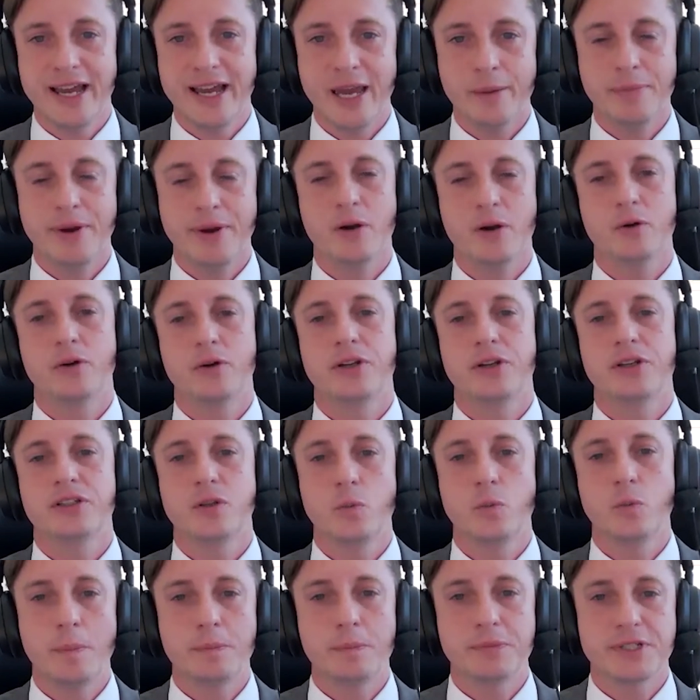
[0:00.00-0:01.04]
app, how good is
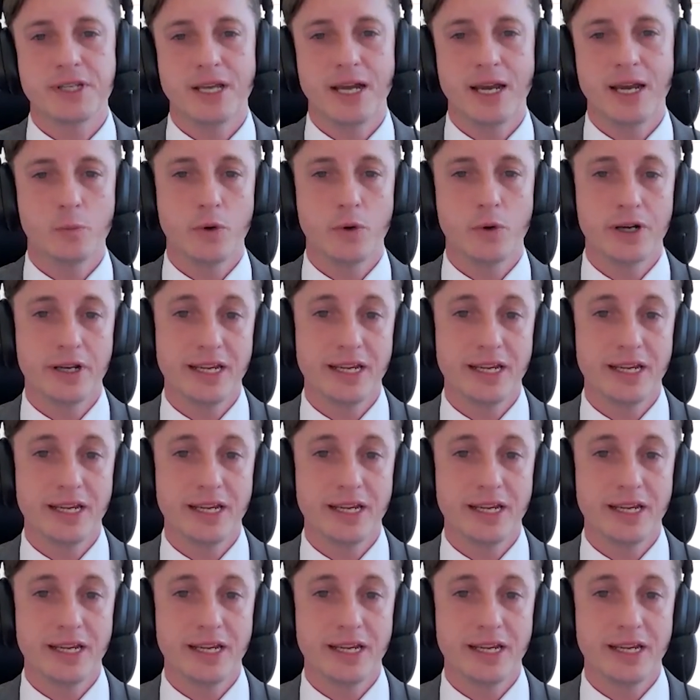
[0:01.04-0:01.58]
the website, what